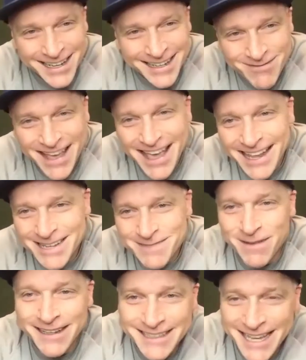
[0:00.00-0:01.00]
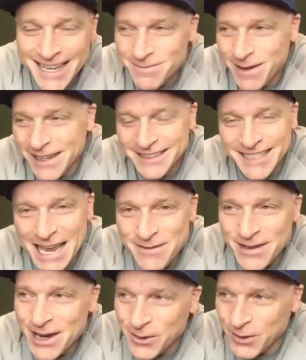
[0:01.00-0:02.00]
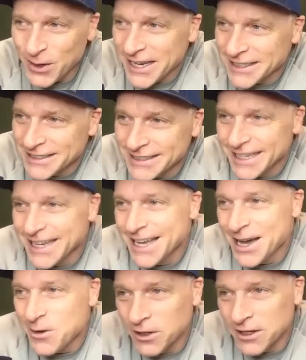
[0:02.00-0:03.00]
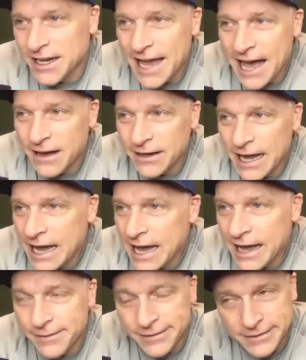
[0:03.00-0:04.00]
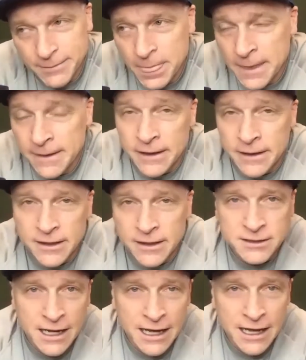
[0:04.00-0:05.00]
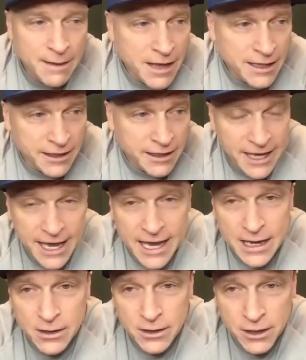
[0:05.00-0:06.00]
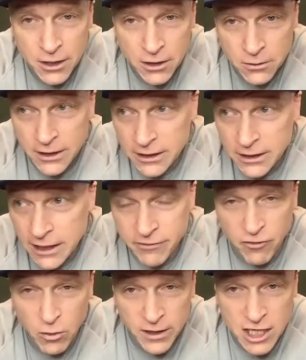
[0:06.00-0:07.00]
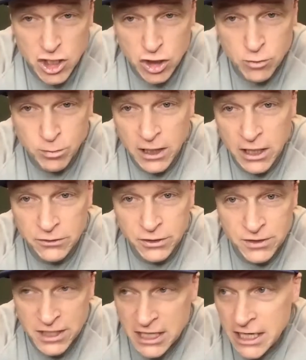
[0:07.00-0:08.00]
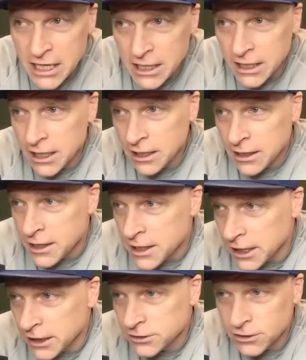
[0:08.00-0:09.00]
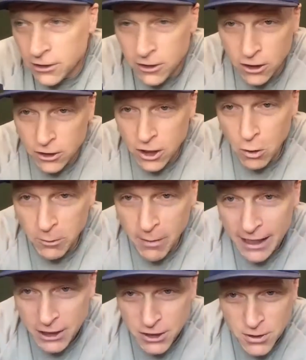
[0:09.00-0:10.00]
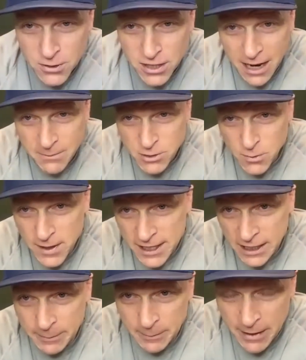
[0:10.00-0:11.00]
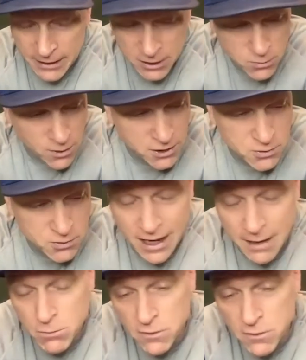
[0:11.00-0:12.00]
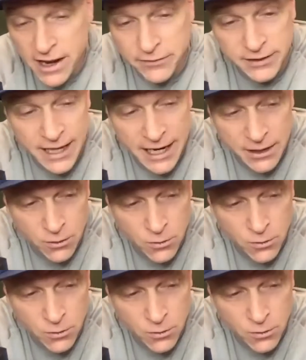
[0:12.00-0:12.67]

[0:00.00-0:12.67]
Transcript: man, it's my it's my saving grace working out. Uh, listen, I, am not like, hey, you know, I have a four day split routine and it's lower body two times a week and upper body twice a week. I'm moving every day of the